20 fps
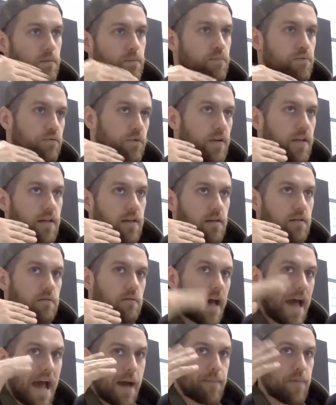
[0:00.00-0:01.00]
pretty
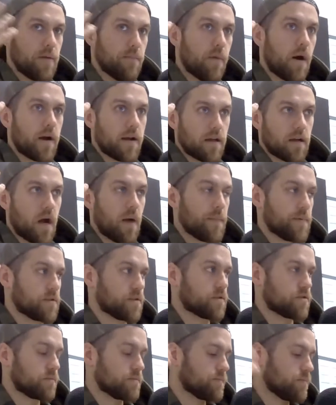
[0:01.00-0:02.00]
happy body
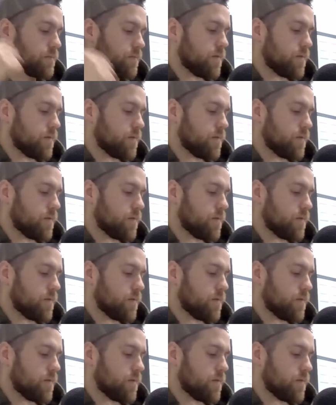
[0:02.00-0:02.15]
composition.